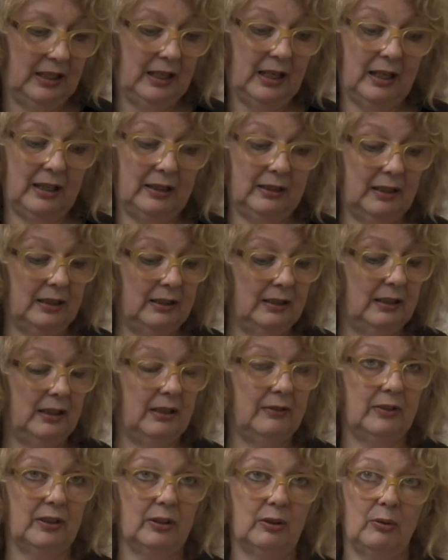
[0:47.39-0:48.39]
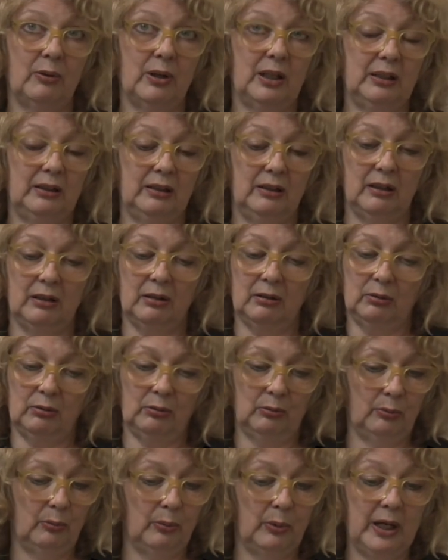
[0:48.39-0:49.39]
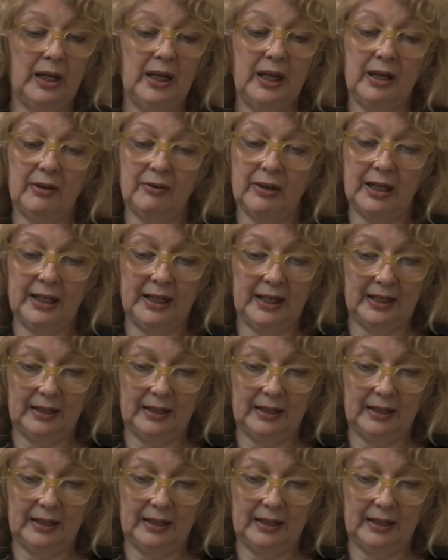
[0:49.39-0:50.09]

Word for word: and I never quite know where I